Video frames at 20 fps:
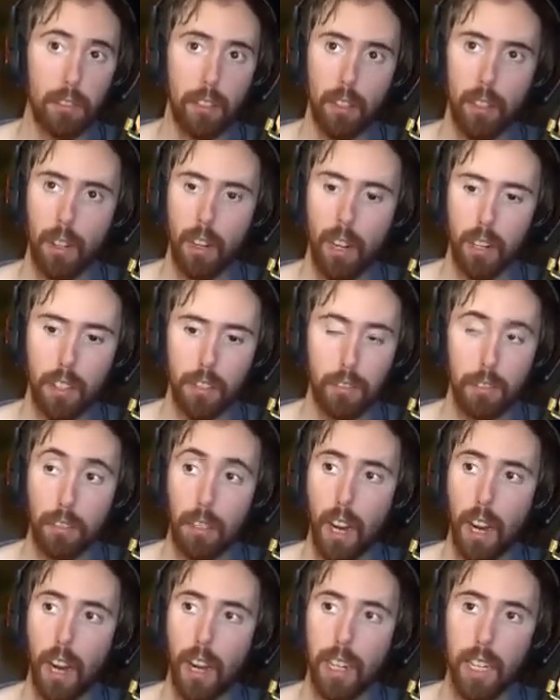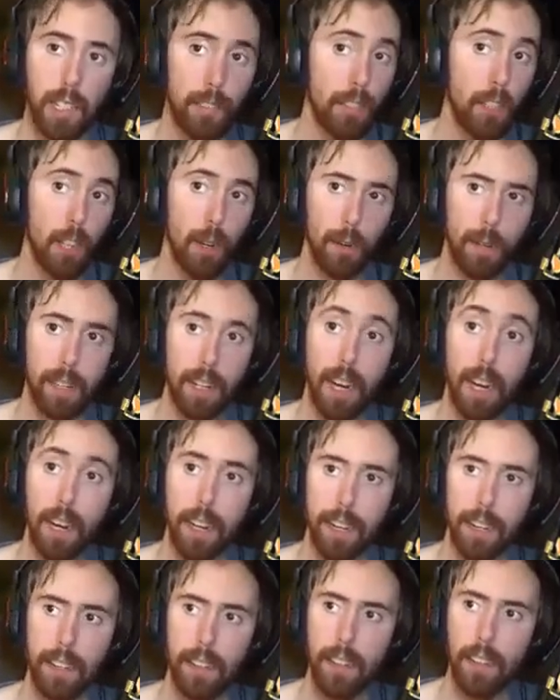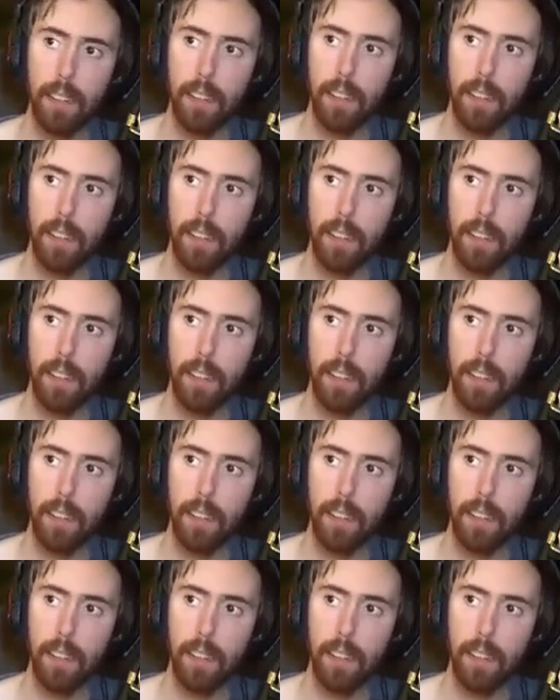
still on his side even though he died.